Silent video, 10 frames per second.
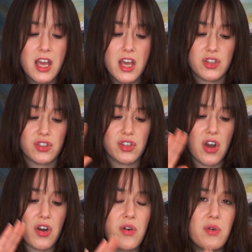
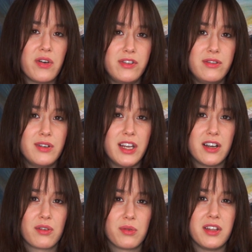So if you
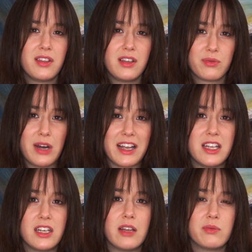hear one of these wacky
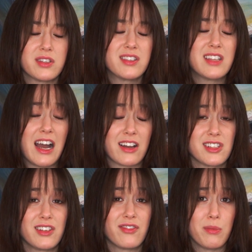names, this is
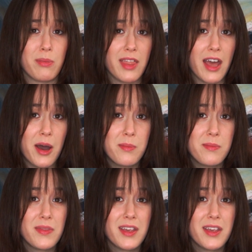actually from them,